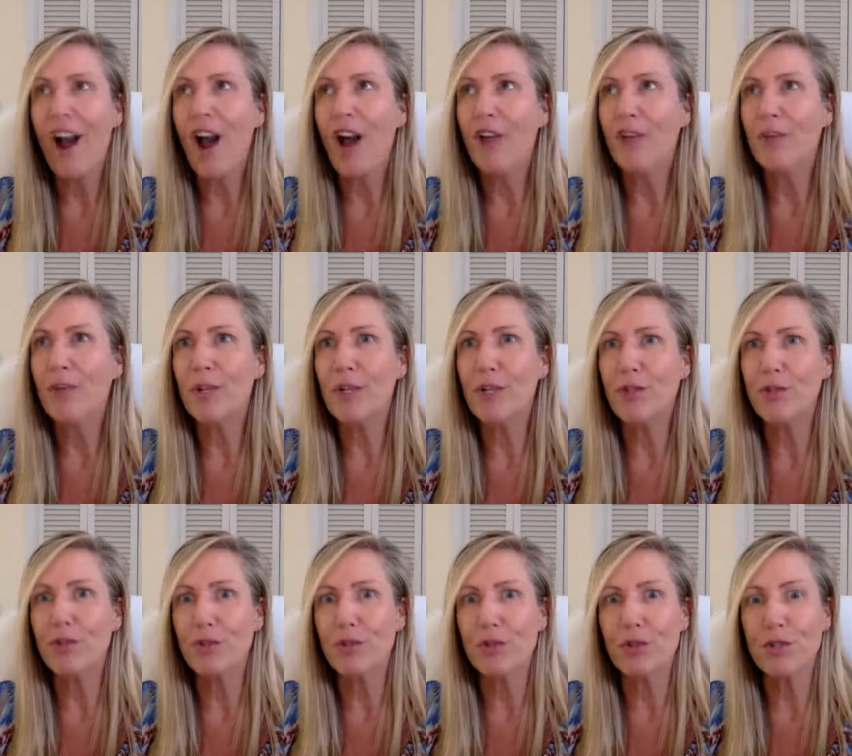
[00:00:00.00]
I've been
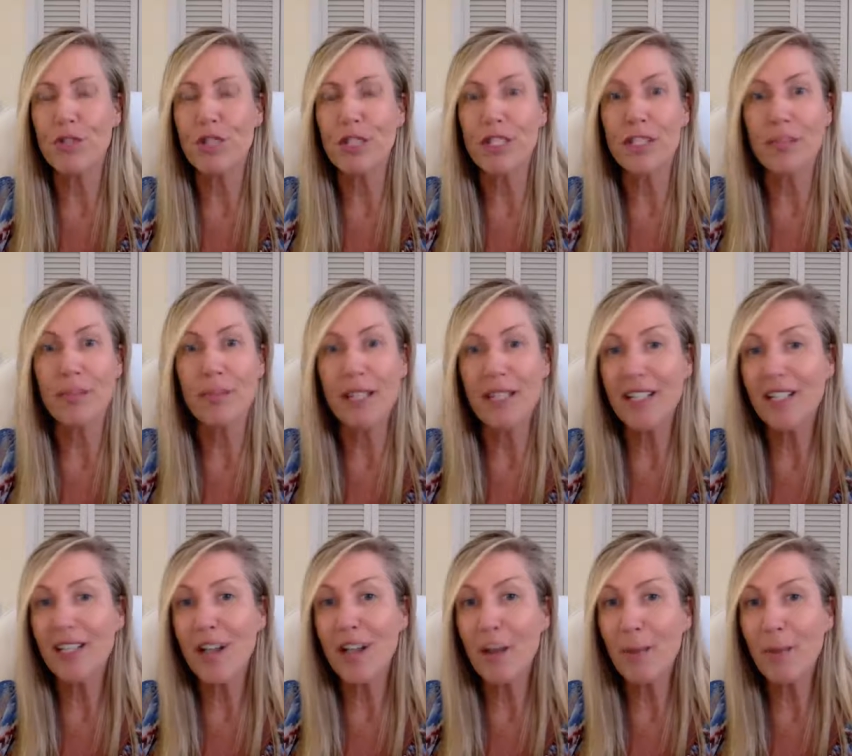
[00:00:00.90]
introduced as a
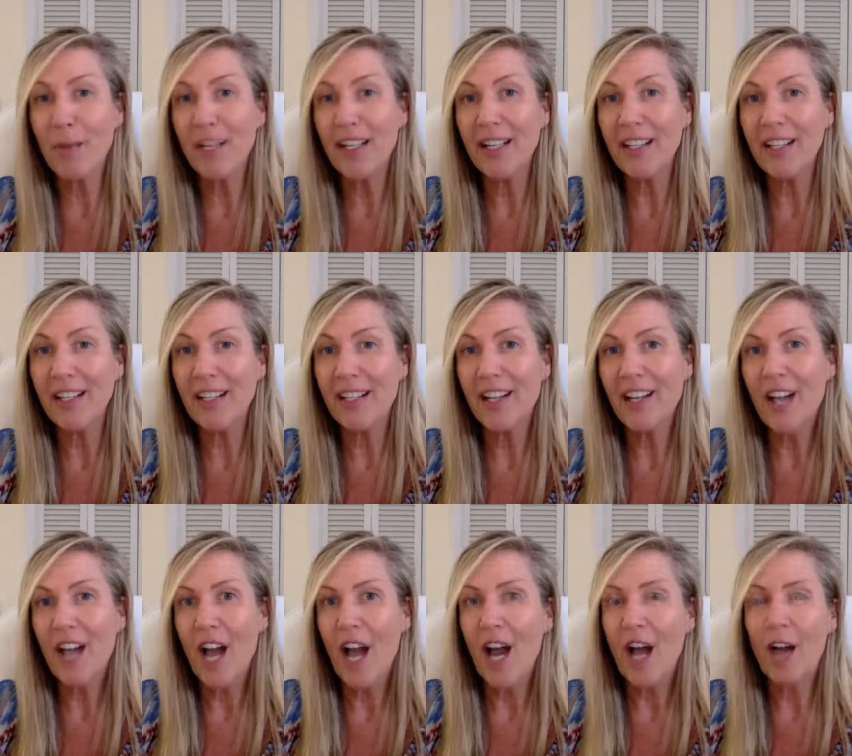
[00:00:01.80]
media company.
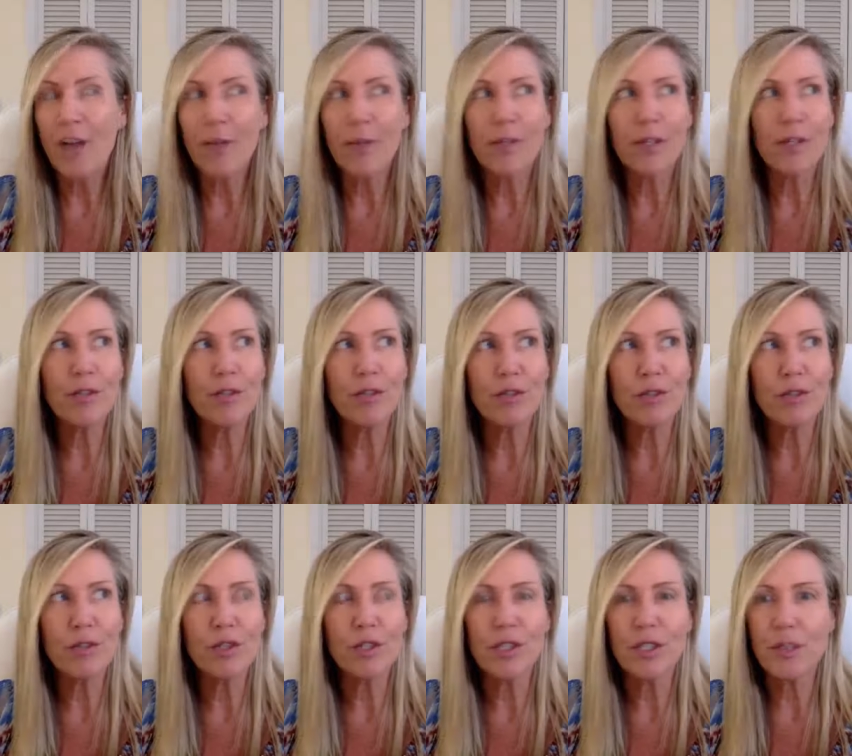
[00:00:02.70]
I've been
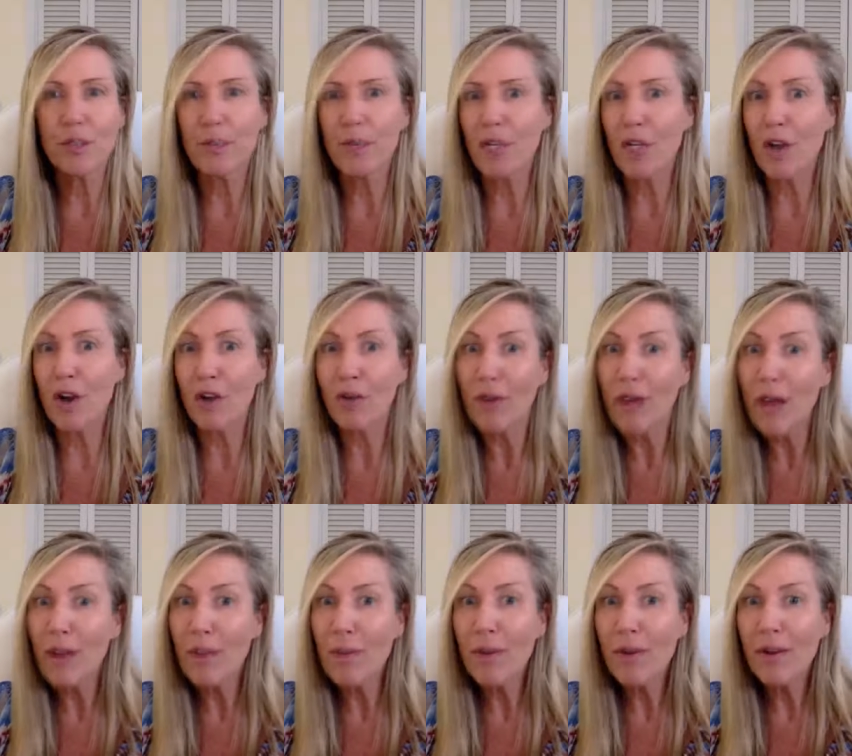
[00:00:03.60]
introduced as a PR
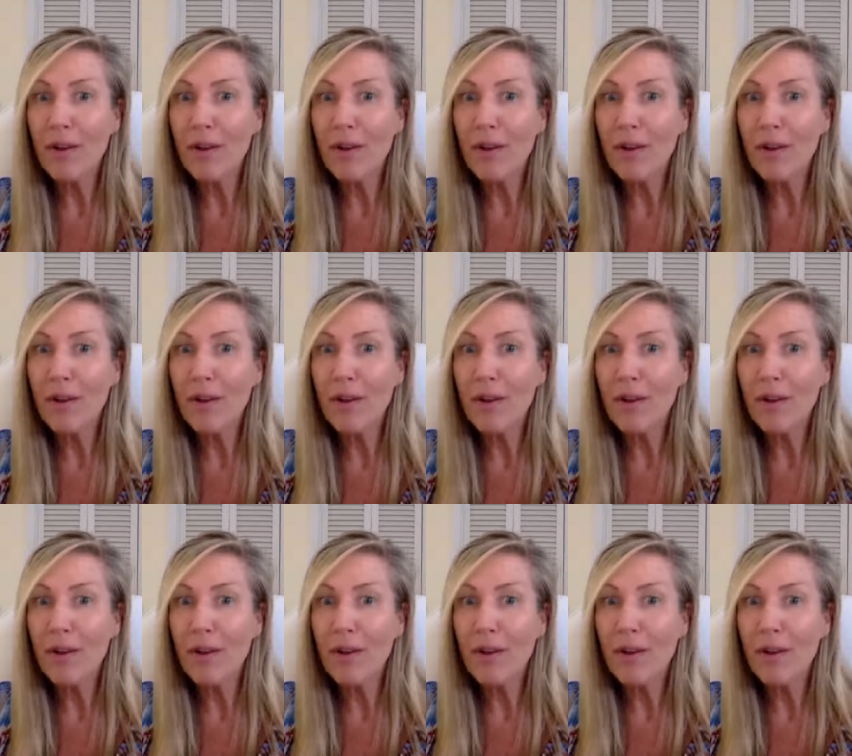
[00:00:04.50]
rep.